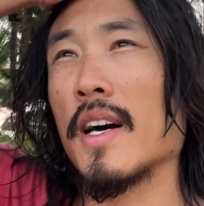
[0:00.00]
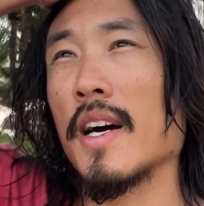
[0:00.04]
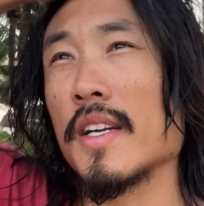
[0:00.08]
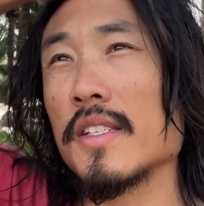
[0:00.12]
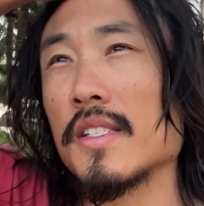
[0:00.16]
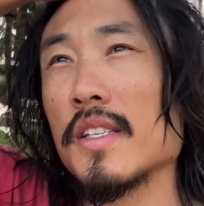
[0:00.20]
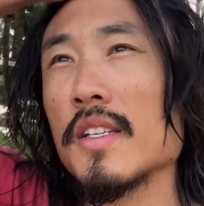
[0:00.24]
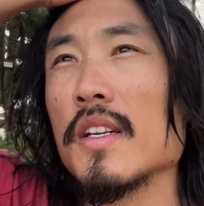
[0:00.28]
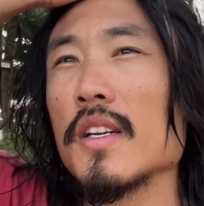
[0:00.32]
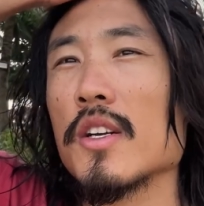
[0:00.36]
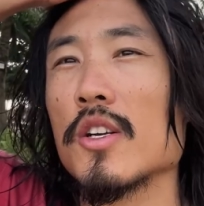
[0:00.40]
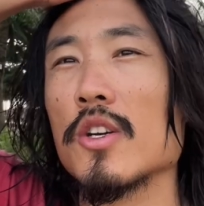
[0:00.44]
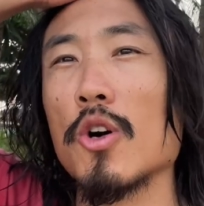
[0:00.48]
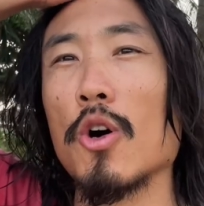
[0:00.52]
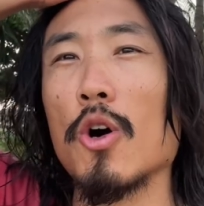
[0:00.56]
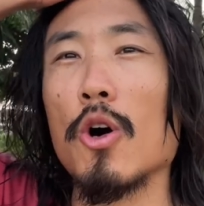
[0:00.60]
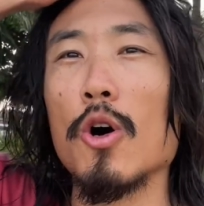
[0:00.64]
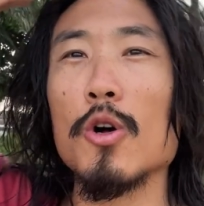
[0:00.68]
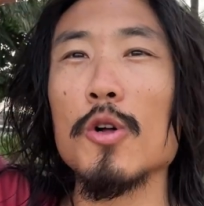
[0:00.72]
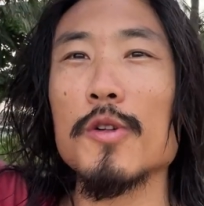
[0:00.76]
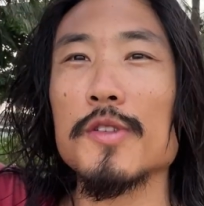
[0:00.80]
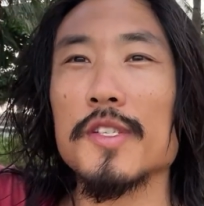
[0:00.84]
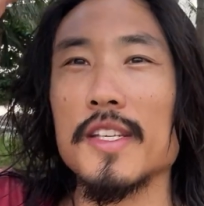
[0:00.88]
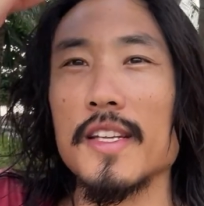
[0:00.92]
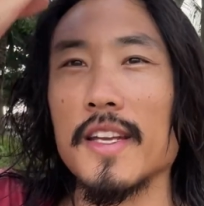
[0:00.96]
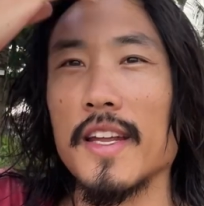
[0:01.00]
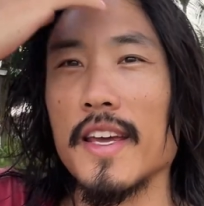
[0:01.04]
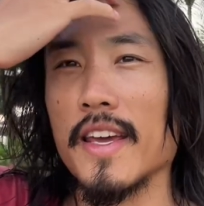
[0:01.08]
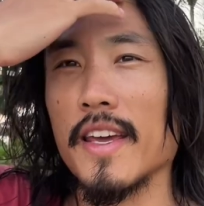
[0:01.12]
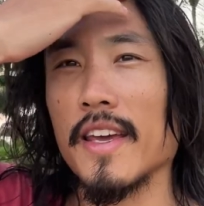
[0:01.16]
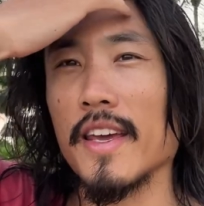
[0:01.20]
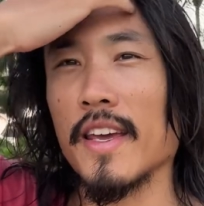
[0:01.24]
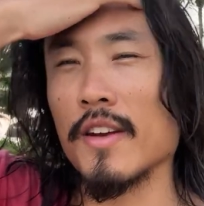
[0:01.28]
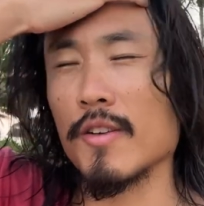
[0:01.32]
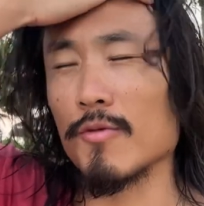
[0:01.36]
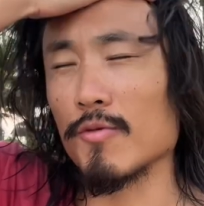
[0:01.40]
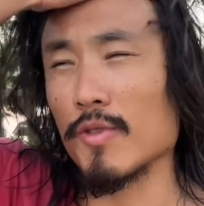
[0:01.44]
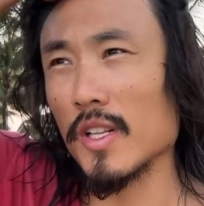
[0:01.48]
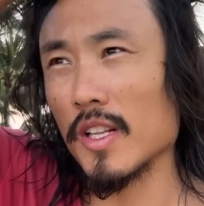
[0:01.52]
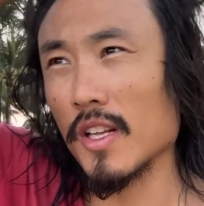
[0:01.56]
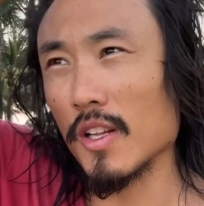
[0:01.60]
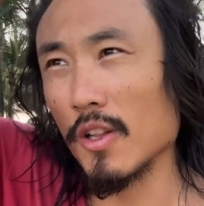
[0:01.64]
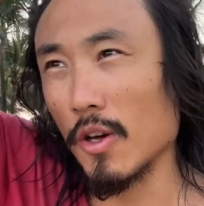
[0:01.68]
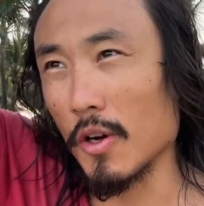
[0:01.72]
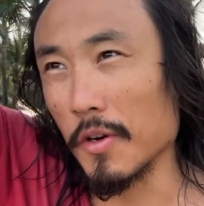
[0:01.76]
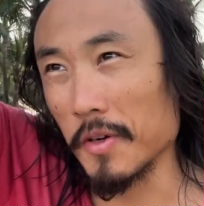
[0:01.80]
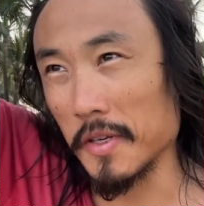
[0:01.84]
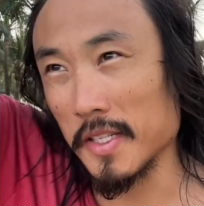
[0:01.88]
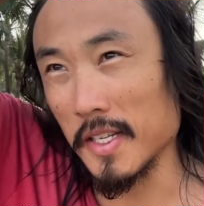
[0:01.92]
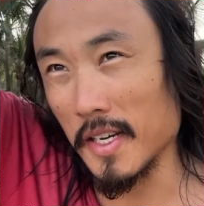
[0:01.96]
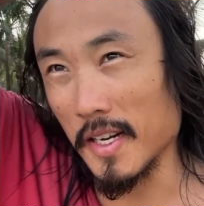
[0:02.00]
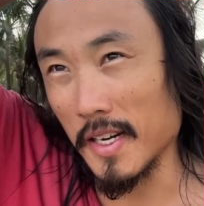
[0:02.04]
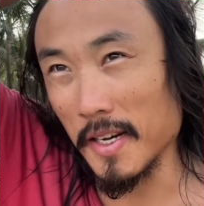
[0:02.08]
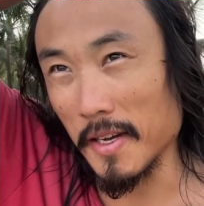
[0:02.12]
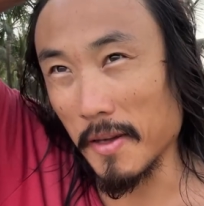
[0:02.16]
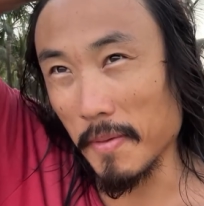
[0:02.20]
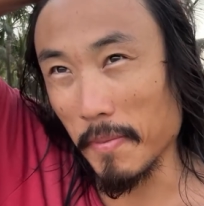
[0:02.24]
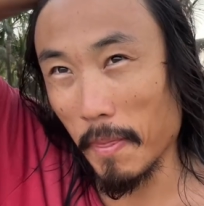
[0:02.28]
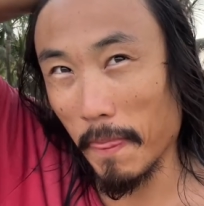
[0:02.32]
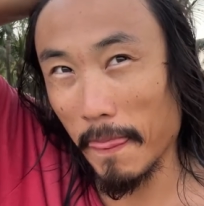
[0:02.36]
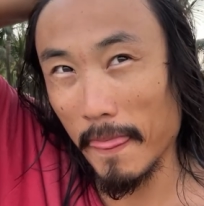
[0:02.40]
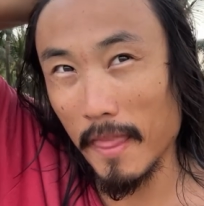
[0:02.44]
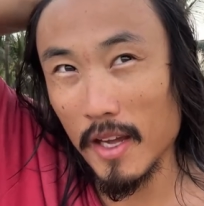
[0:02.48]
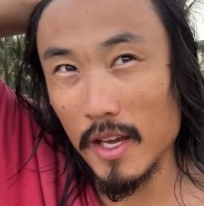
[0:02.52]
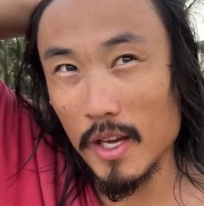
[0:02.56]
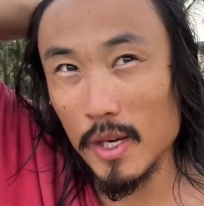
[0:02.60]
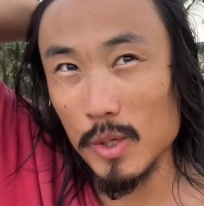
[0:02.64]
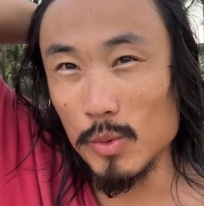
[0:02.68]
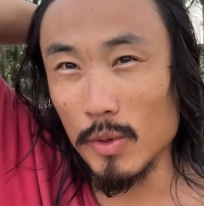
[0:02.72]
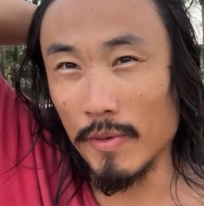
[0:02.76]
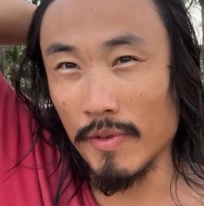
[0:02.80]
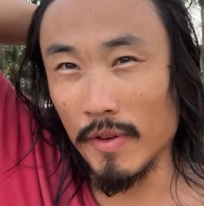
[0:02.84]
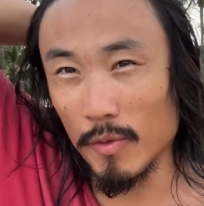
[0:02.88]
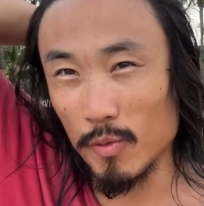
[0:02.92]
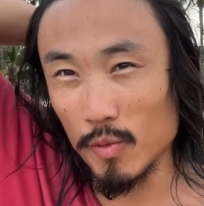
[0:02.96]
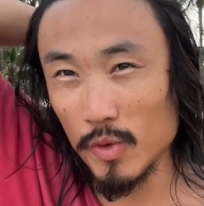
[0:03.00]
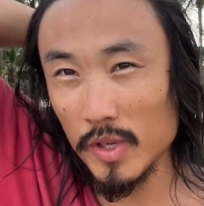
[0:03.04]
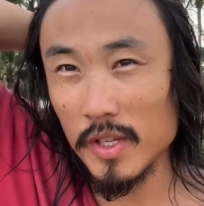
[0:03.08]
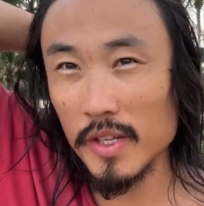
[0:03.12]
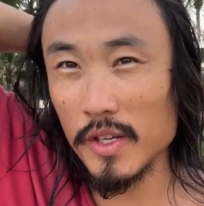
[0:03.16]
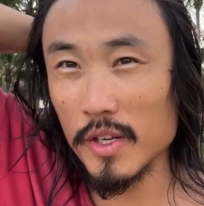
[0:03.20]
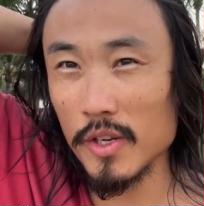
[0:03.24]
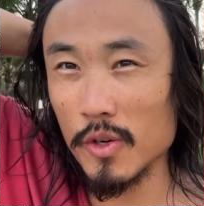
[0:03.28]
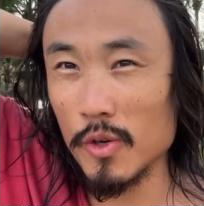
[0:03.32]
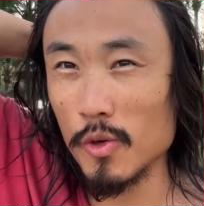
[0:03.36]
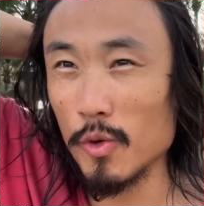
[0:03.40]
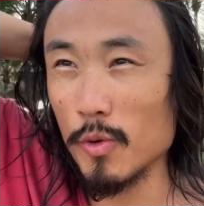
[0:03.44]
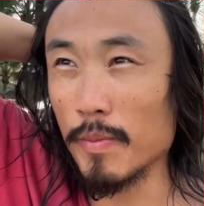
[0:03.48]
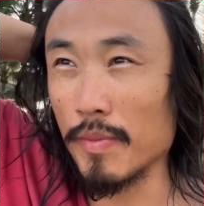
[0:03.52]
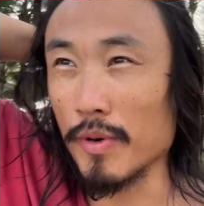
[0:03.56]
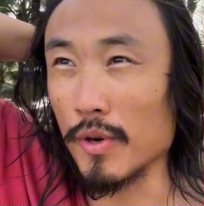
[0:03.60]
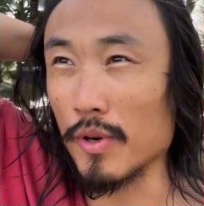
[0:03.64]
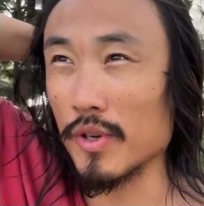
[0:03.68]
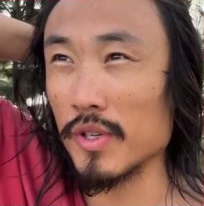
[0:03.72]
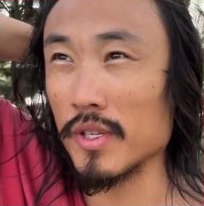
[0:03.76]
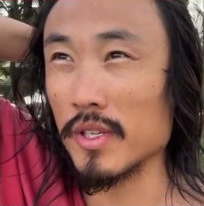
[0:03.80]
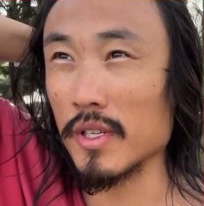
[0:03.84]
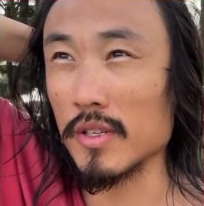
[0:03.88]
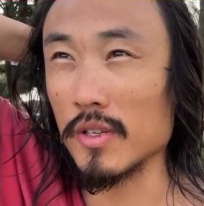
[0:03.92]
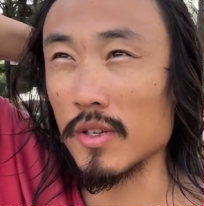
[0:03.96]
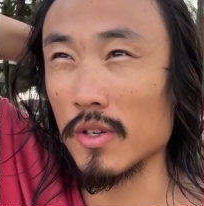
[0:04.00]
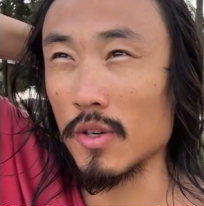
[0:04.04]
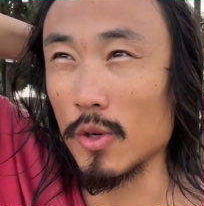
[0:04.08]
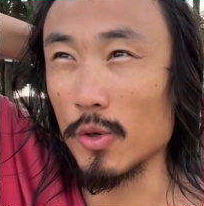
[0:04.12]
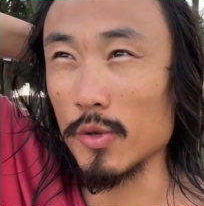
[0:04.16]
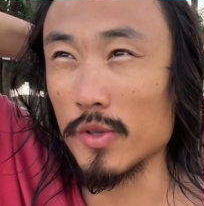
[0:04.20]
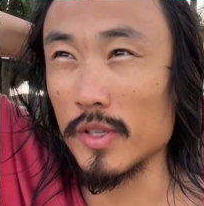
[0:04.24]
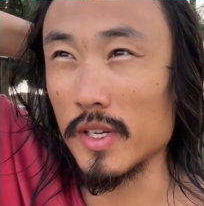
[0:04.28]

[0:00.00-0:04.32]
I did a call today in a really long time with a really cool person called